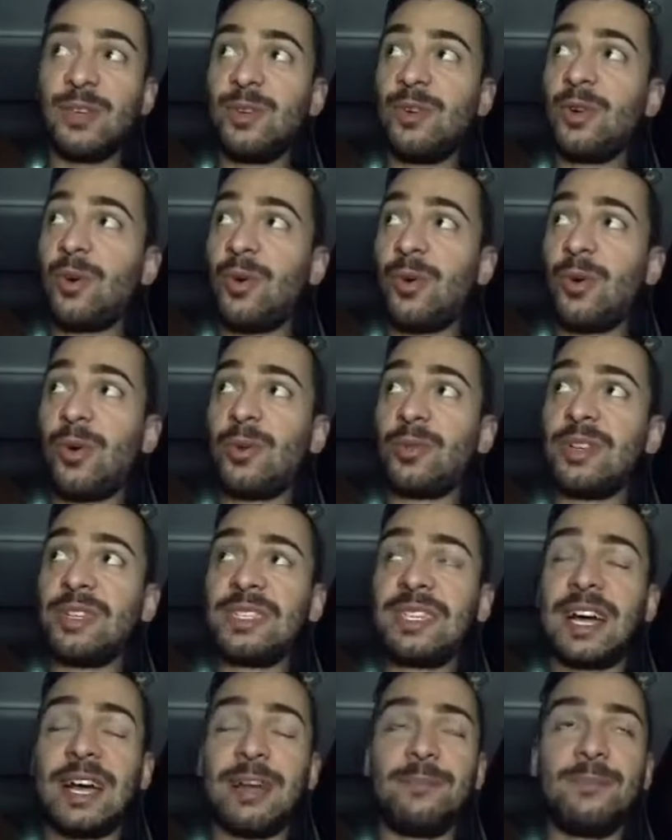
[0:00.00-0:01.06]
go all the
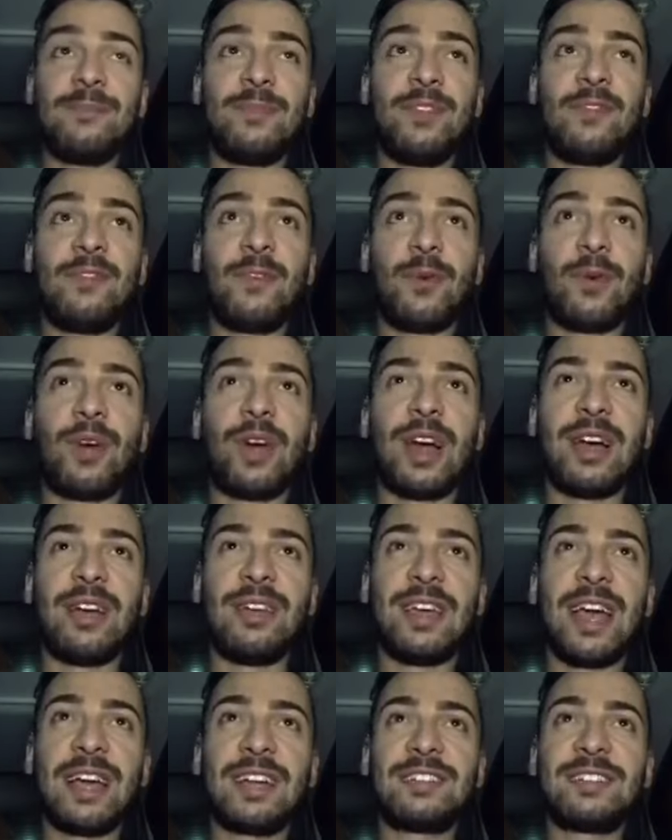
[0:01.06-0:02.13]
time before I
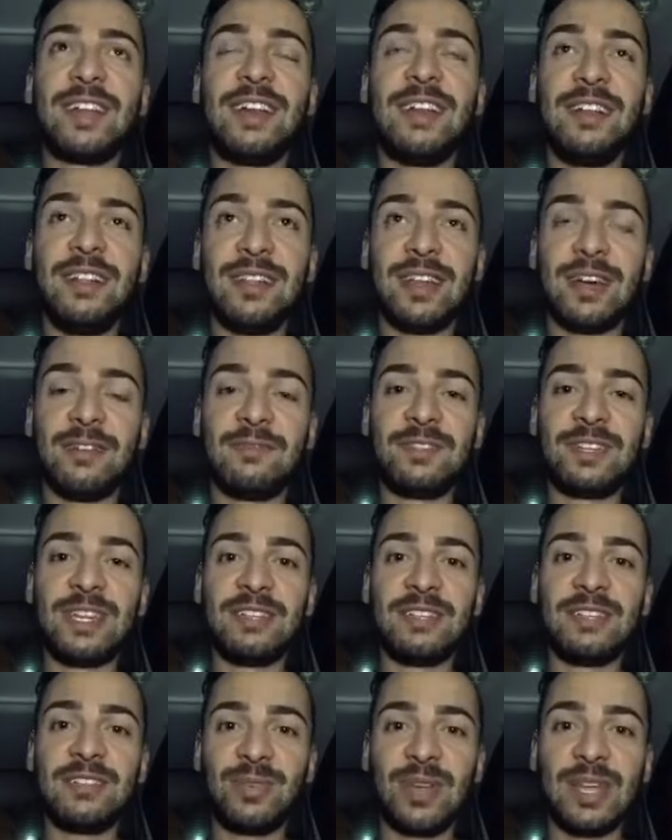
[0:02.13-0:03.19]
actually loved
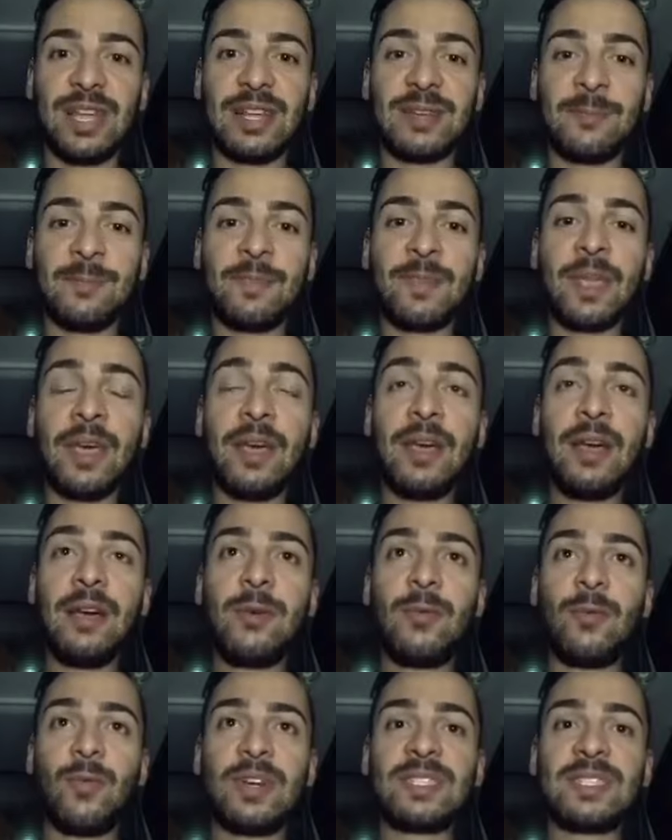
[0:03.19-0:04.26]
doing it.
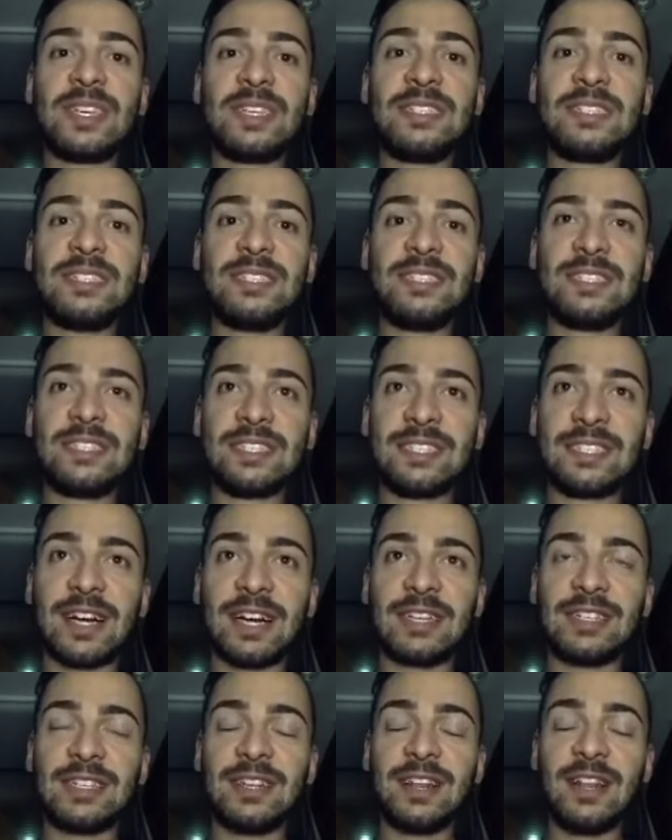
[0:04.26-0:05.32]
Once I
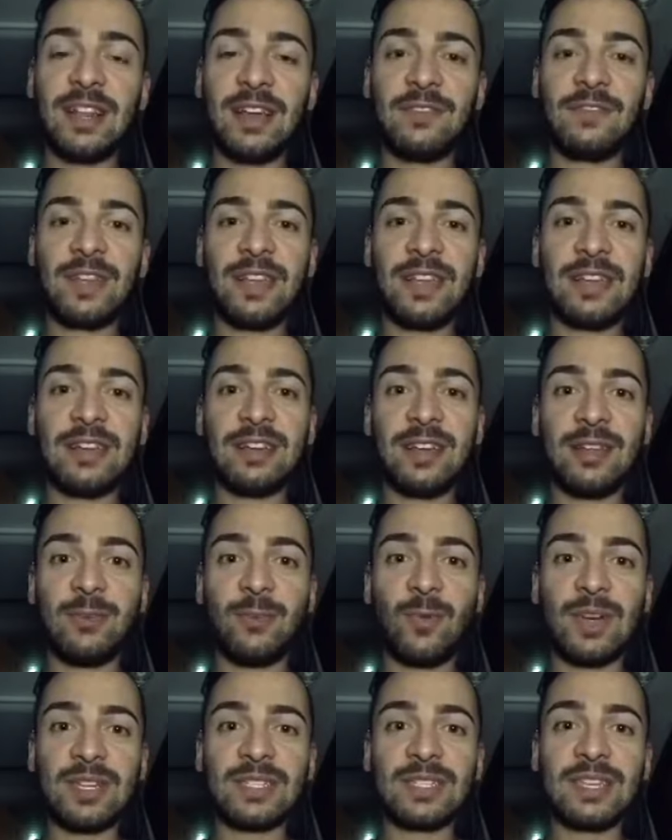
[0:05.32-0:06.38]
started loving it, and
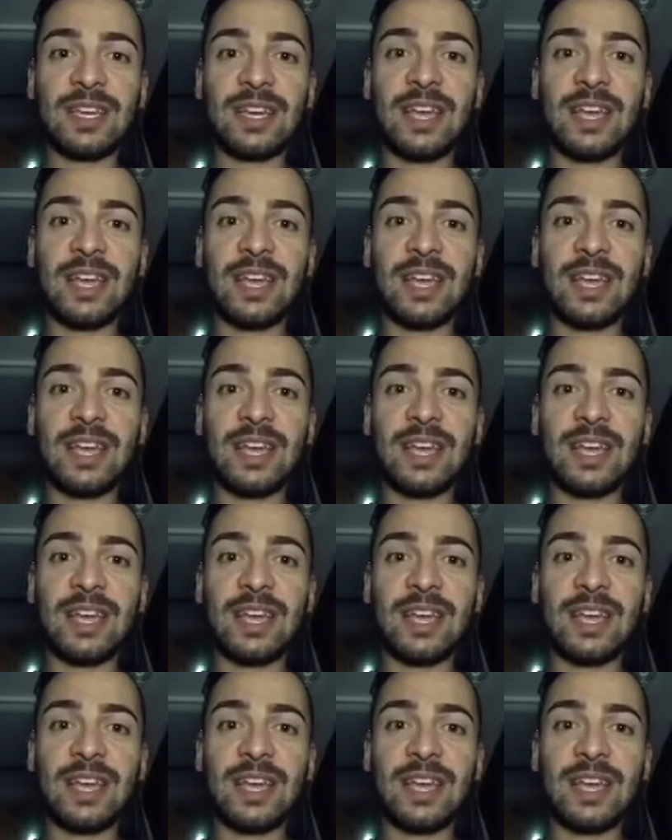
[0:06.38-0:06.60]
once I